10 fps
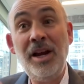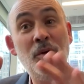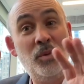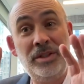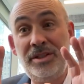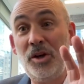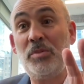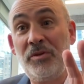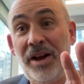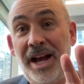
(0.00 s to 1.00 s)
We still
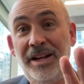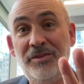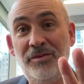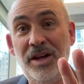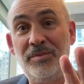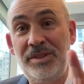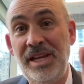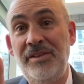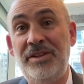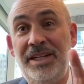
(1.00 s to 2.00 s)
provided them
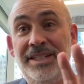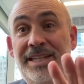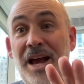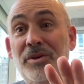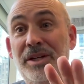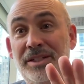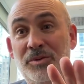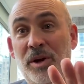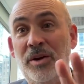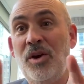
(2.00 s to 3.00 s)
safety and soundness,
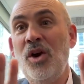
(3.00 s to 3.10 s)
right?